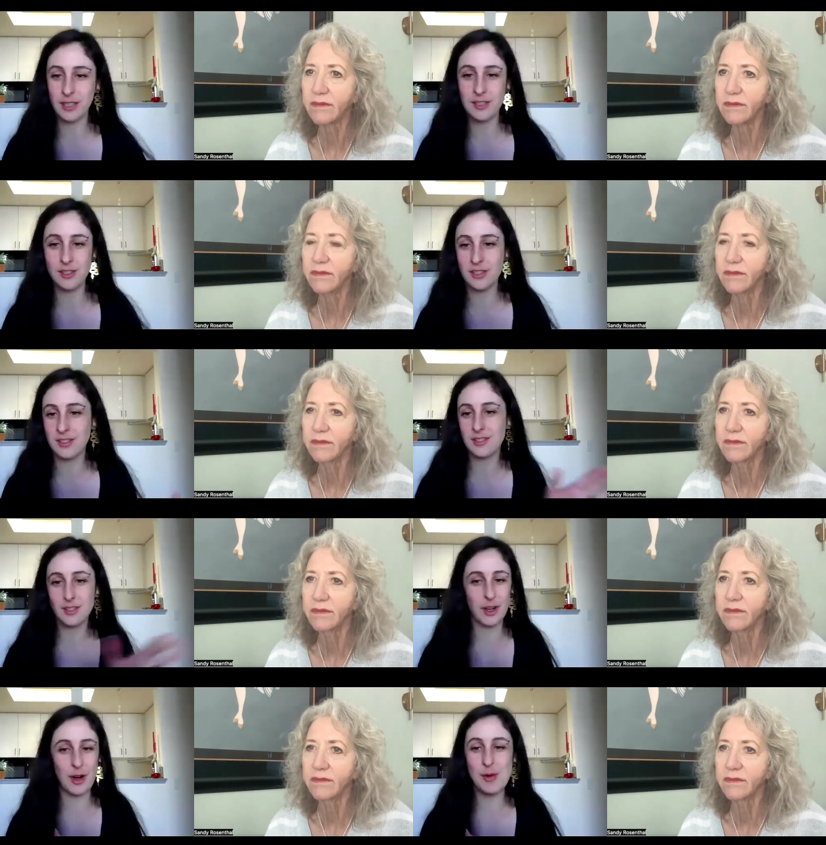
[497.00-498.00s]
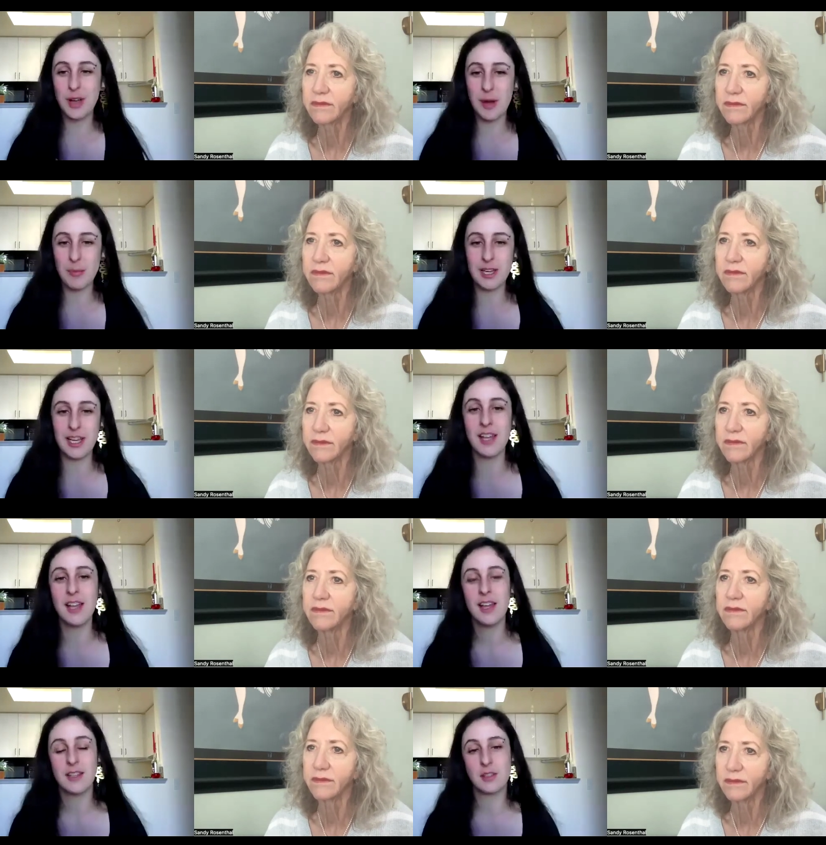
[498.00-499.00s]
Speaker 1: we're going to just start our own company
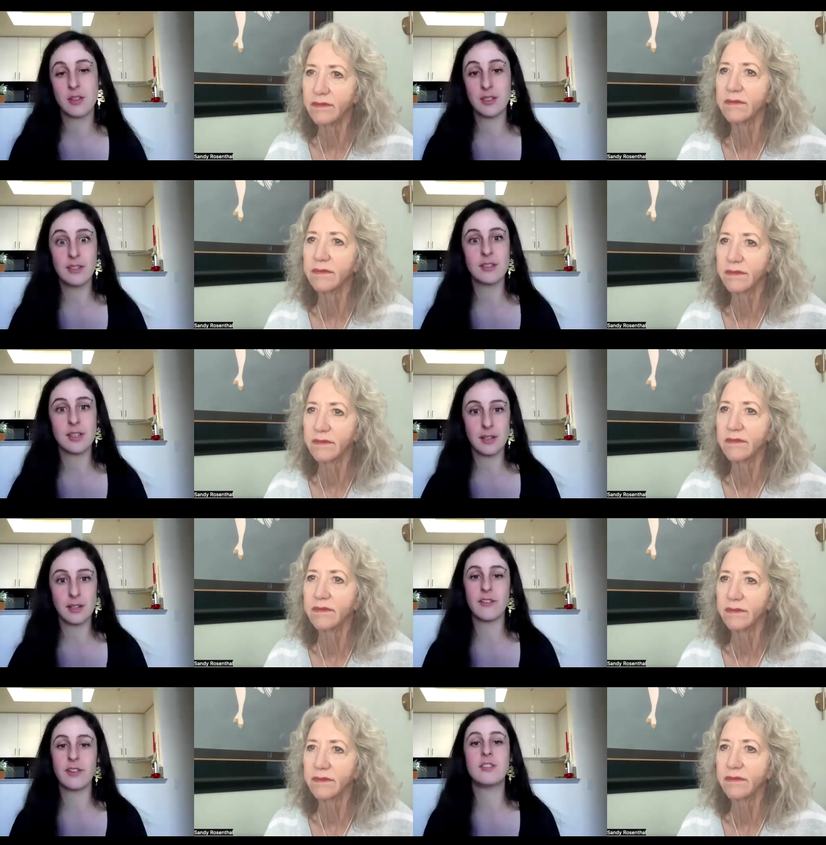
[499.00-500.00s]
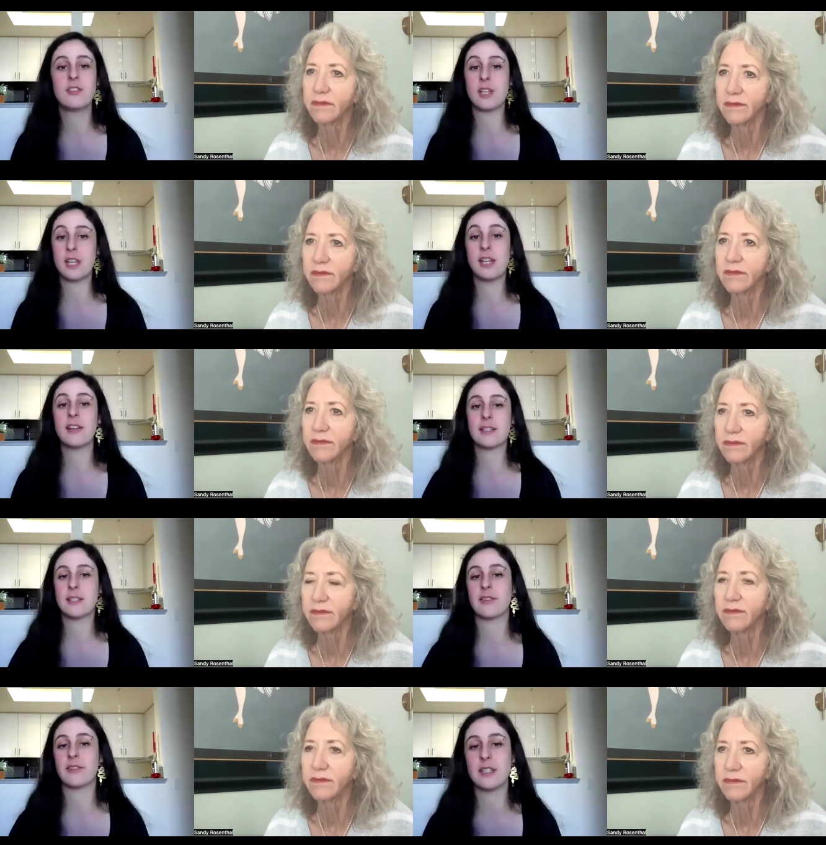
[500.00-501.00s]
so there's actually a lot of history here in
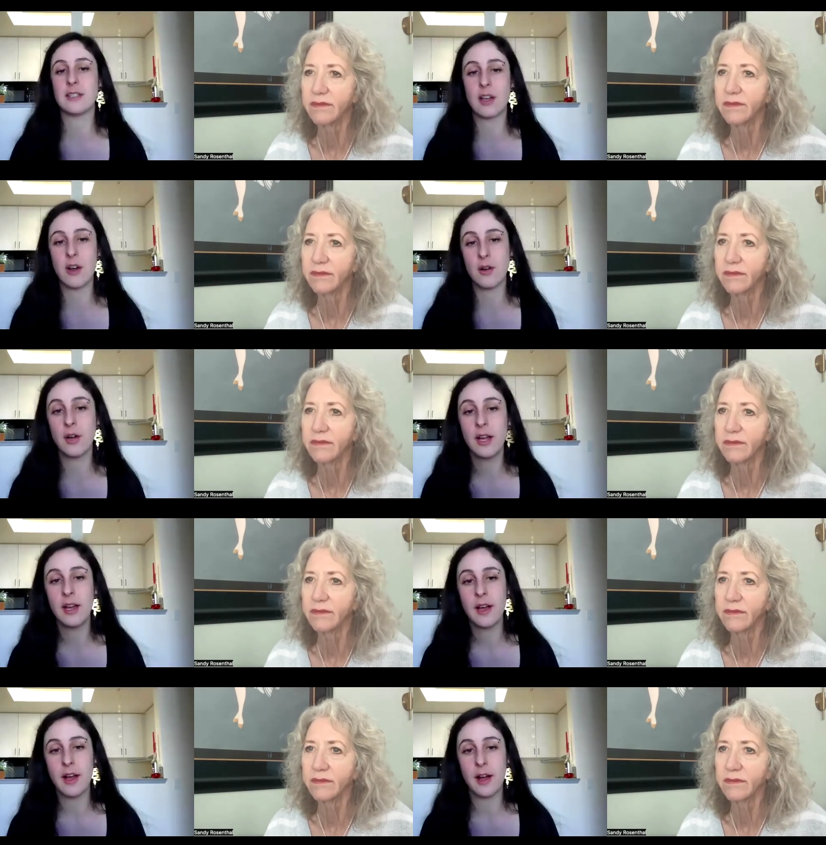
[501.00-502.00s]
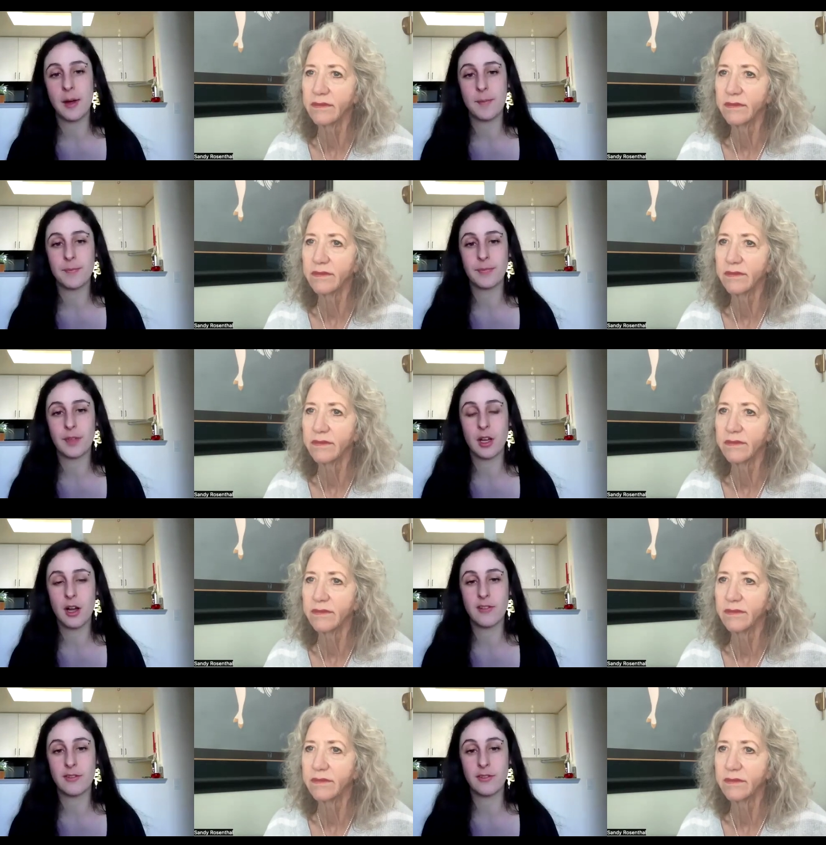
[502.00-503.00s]
san francisco um,
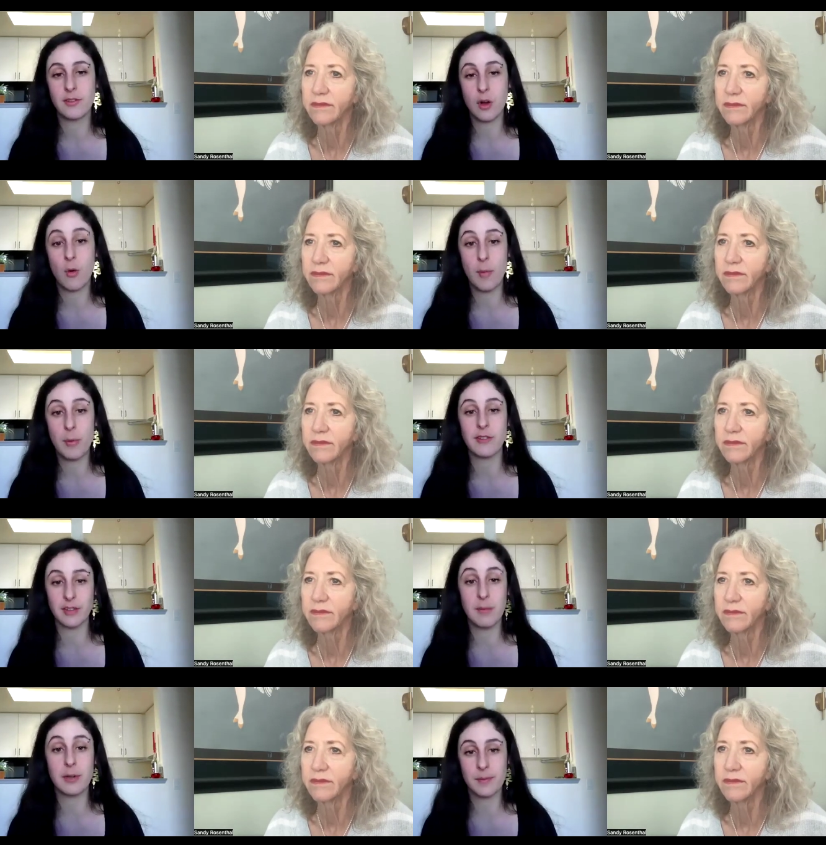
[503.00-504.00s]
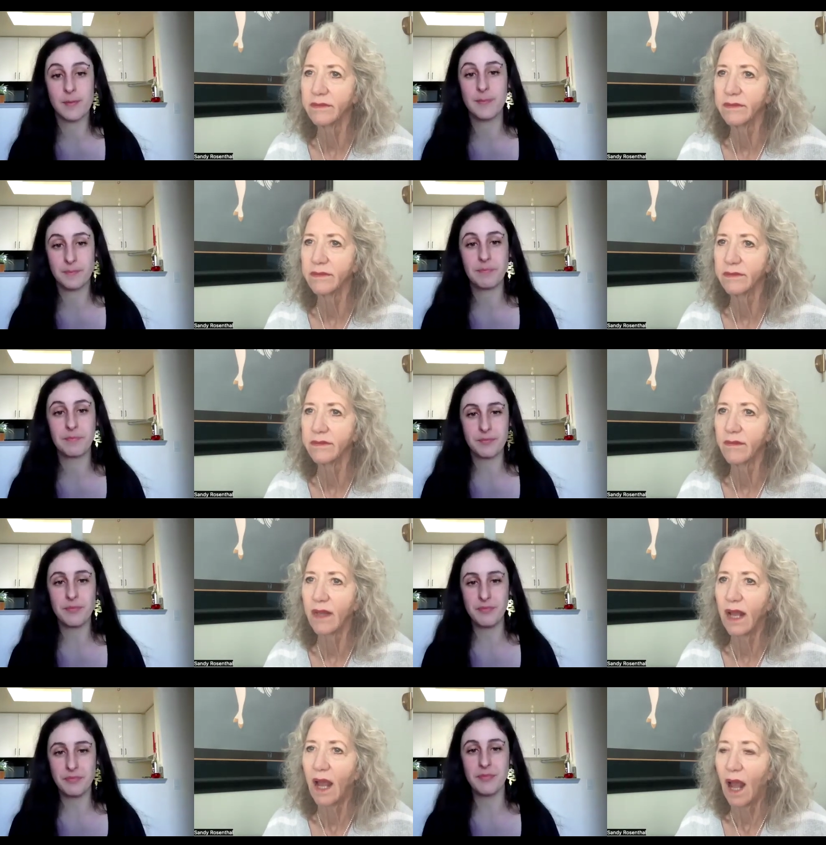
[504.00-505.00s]
Speaker 2: of cooperative labor
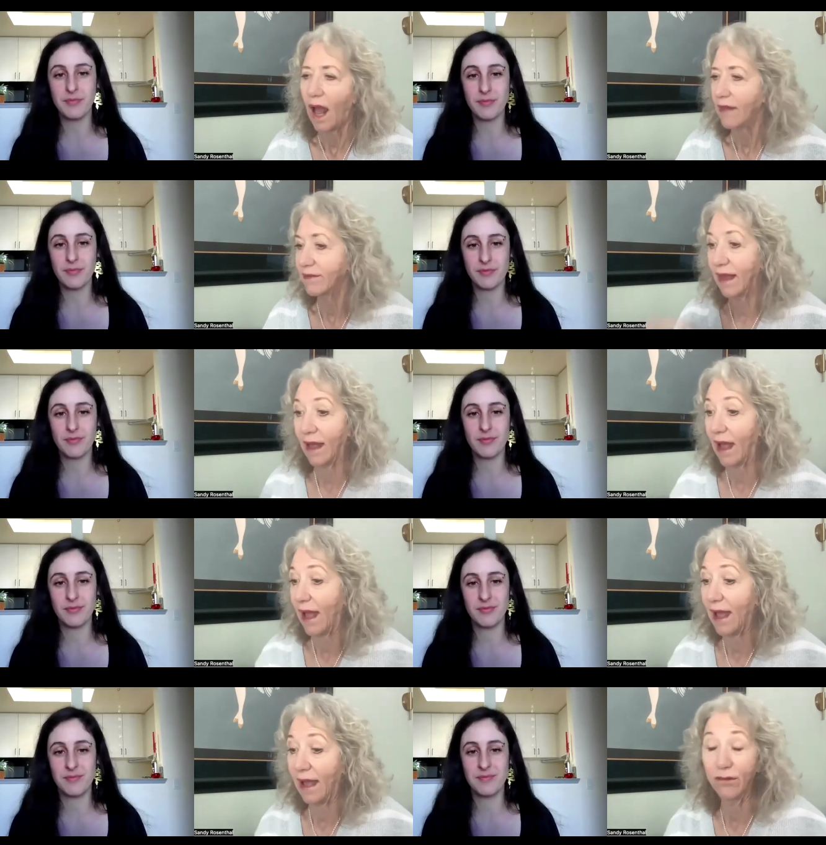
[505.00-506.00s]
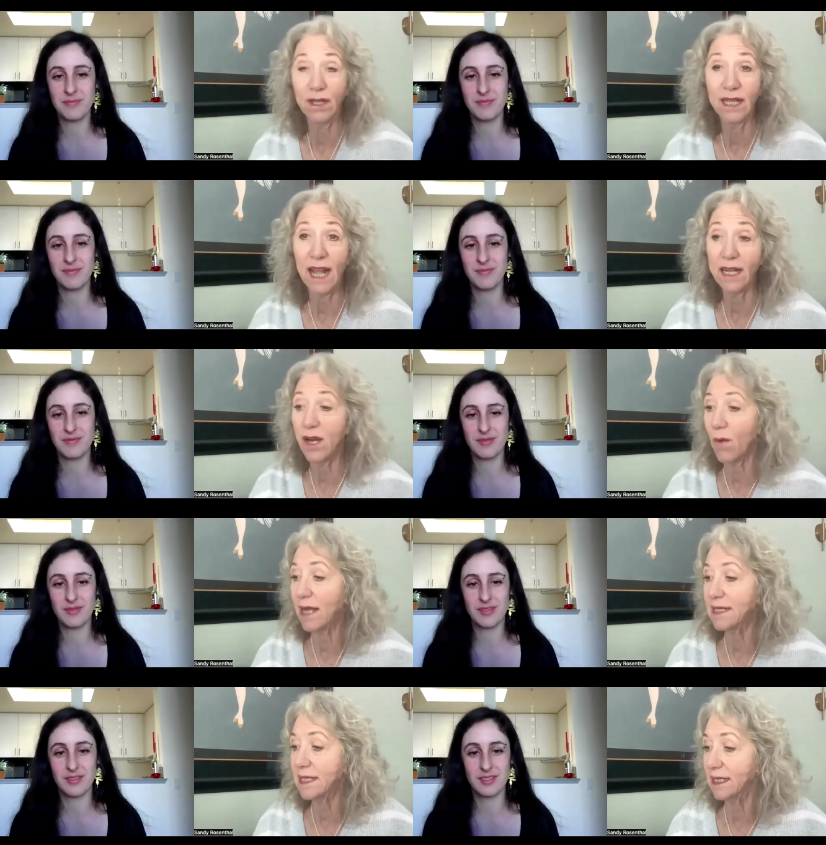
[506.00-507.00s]
I, I, I really had no
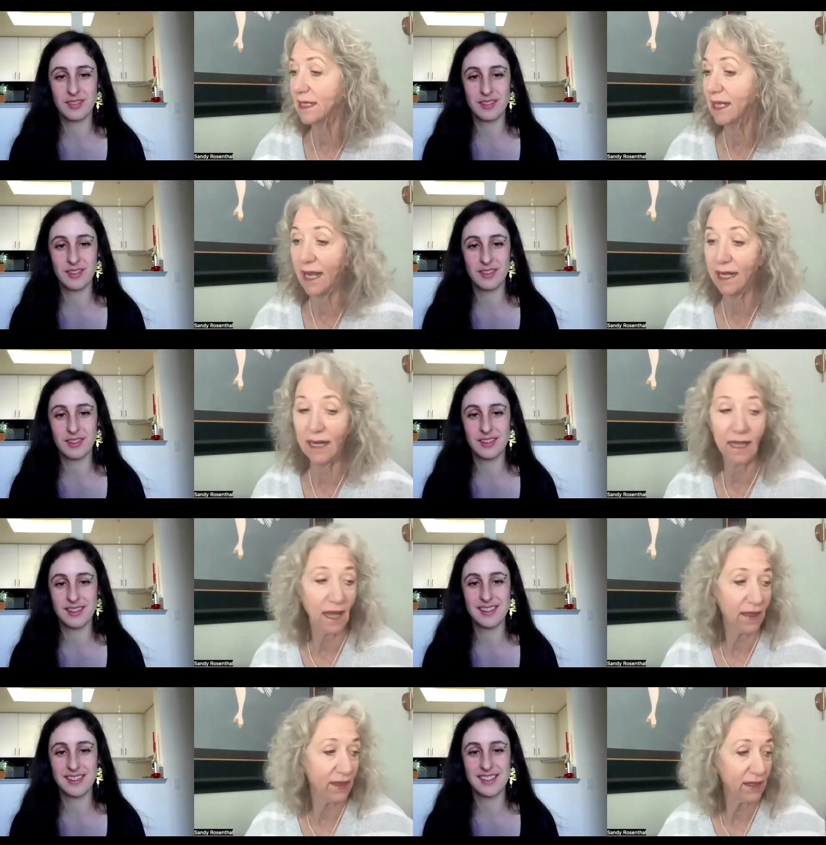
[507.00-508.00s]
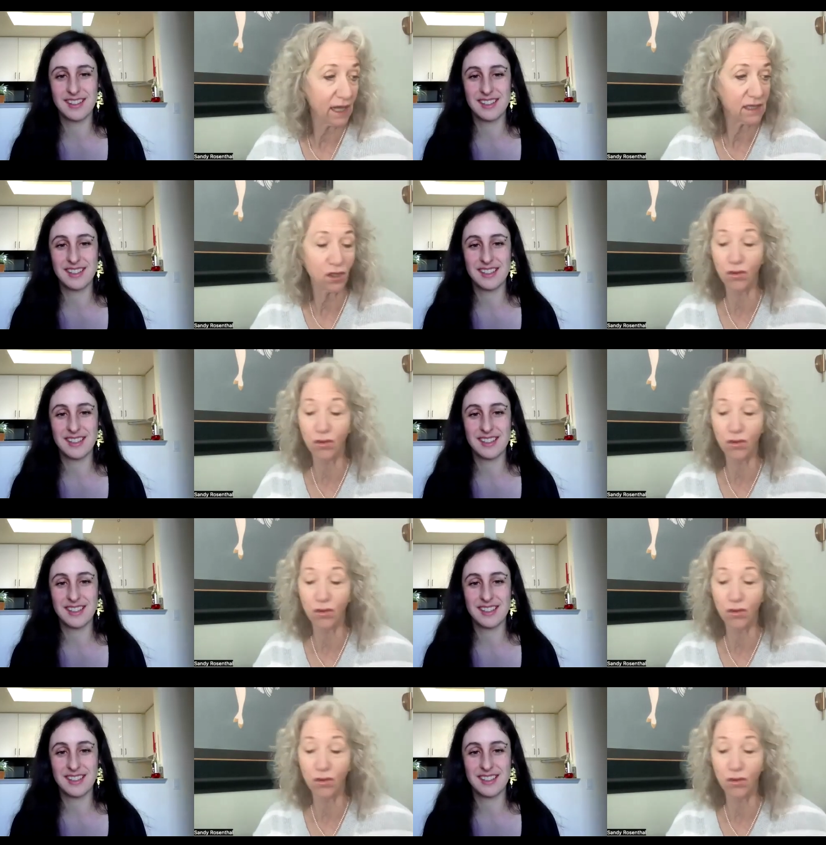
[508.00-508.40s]
idea and I, I think that's